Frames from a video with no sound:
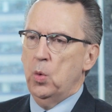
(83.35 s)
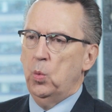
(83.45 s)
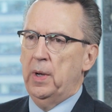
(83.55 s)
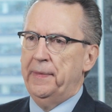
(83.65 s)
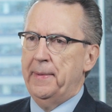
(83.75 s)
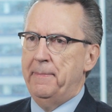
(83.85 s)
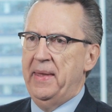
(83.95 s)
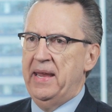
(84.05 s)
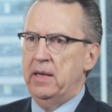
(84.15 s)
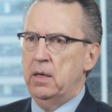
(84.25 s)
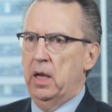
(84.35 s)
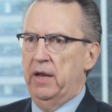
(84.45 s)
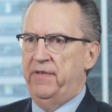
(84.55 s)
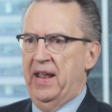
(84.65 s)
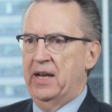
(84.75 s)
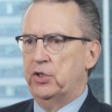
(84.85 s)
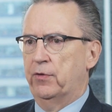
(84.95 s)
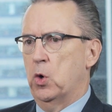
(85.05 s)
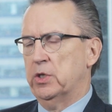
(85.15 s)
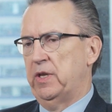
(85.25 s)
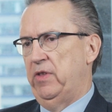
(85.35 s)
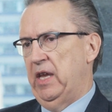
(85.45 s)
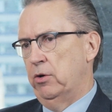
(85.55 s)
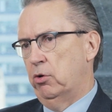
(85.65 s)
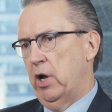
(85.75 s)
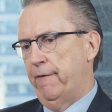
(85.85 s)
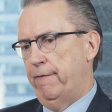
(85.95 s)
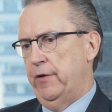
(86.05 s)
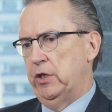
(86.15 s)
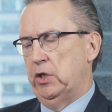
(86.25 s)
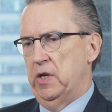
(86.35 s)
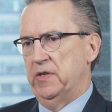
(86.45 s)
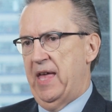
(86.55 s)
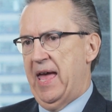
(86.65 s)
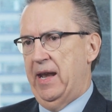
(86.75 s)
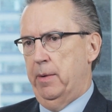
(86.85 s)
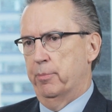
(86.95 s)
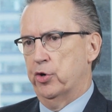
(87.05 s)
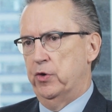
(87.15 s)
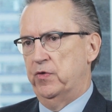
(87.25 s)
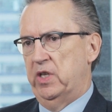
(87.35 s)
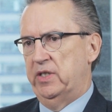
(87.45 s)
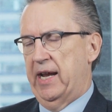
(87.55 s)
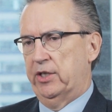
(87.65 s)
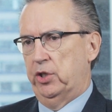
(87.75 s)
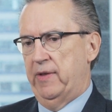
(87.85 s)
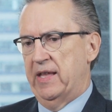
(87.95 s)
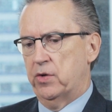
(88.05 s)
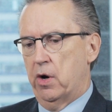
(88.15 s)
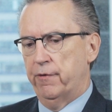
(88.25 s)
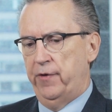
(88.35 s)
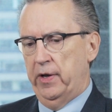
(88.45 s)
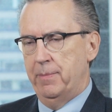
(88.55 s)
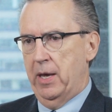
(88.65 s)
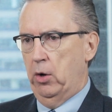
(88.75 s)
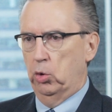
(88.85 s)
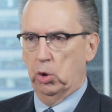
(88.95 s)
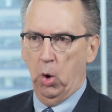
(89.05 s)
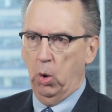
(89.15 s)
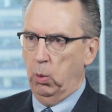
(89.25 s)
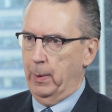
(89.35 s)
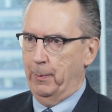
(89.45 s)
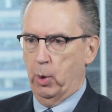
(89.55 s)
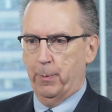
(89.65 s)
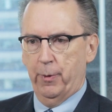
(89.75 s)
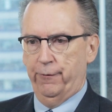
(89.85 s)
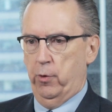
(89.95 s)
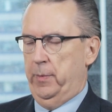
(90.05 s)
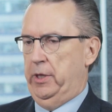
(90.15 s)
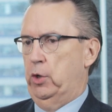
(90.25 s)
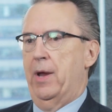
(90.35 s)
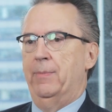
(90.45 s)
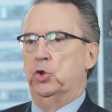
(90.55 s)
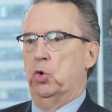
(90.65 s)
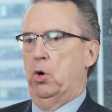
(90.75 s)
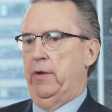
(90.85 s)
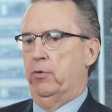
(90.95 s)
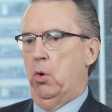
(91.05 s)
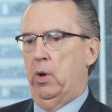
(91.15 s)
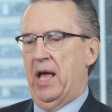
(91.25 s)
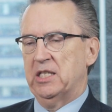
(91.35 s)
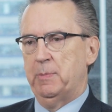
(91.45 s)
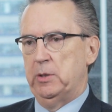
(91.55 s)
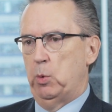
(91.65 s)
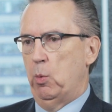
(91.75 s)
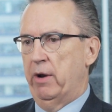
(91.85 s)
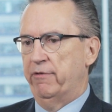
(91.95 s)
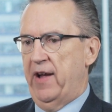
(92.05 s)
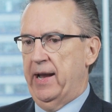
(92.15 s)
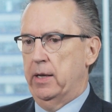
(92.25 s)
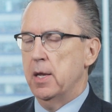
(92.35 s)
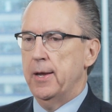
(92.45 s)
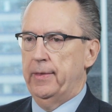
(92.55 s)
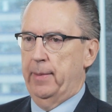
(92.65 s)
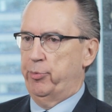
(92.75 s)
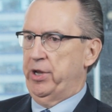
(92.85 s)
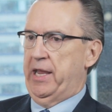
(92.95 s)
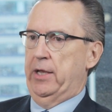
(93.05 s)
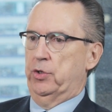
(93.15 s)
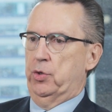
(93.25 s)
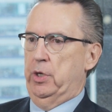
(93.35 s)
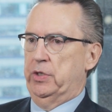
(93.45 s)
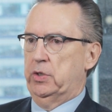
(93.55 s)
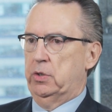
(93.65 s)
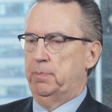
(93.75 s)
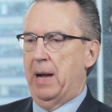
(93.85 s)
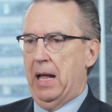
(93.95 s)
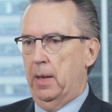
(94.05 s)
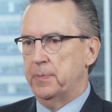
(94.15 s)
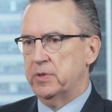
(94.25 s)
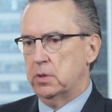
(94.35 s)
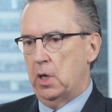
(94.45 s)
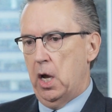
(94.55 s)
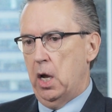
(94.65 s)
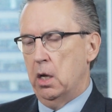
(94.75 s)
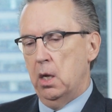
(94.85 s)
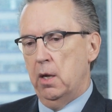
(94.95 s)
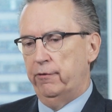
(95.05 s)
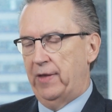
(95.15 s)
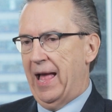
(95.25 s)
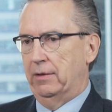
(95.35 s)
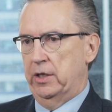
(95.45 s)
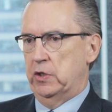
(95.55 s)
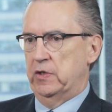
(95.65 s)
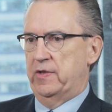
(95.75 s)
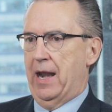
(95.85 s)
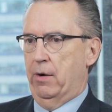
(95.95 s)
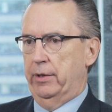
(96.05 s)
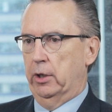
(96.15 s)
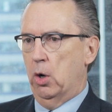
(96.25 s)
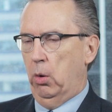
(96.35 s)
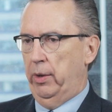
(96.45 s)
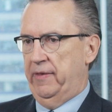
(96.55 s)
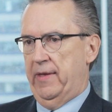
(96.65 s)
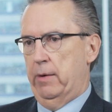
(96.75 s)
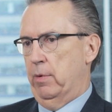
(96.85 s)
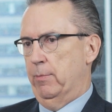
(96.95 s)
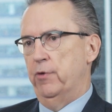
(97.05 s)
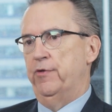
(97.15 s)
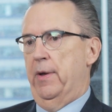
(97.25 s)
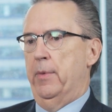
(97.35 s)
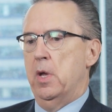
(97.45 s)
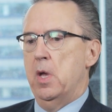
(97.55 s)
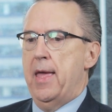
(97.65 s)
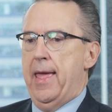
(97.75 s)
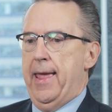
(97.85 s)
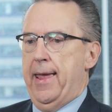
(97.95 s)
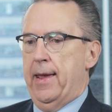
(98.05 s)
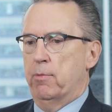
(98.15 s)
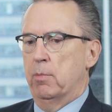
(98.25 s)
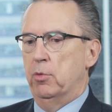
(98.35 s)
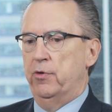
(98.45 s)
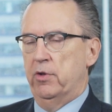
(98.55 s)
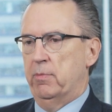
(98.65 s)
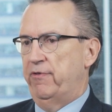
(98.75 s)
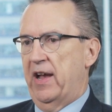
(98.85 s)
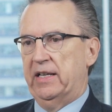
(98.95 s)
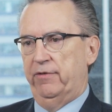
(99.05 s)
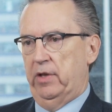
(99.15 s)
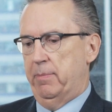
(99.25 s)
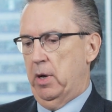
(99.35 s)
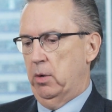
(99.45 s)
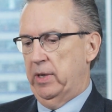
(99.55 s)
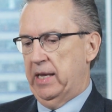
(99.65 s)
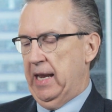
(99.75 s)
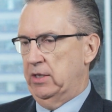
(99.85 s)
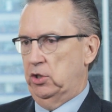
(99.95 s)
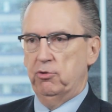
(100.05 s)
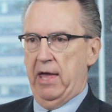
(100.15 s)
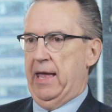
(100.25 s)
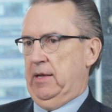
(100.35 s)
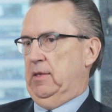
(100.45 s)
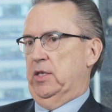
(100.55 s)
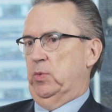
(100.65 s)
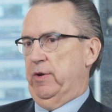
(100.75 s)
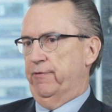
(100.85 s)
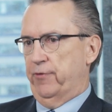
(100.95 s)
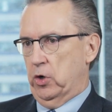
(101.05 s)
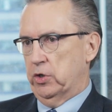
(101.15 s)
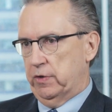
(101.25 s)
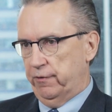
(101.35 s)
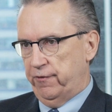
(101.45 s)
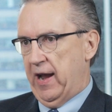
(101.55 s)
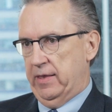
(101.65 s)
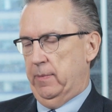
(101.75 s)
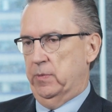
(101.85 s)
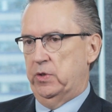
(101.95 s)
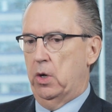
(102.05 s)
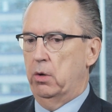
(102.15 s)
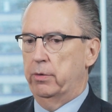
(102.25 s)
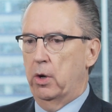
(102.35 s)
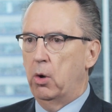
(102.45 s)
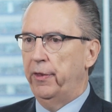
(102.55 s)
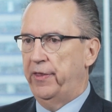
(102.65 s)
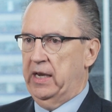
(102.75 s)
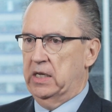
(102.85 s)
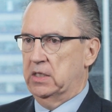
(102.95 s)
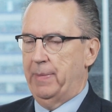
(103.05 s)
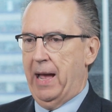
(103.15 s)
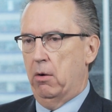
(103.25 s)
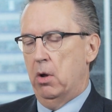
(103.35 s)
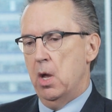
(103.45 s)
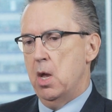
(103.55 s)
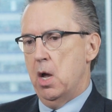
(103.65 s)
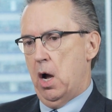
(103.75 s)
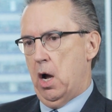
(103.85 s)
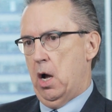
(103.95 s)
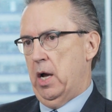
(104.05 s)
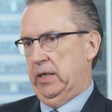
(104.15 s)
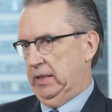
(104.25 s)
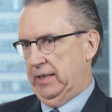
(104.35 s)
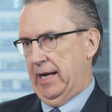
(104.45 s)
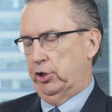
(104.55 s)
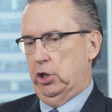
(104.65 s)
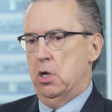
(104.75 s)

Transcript: Well, the main advantage, of course, of the ENDOCUFF Vision is that it improves detection. That's our fundamental goal when we're performing the great majority of colonoscopies. We want to find the precancerous polyps, flat lesions that are in the colon, and then remove them, and remove them effectively. But we can't do that unless we first find them. So the whole thing is about detection.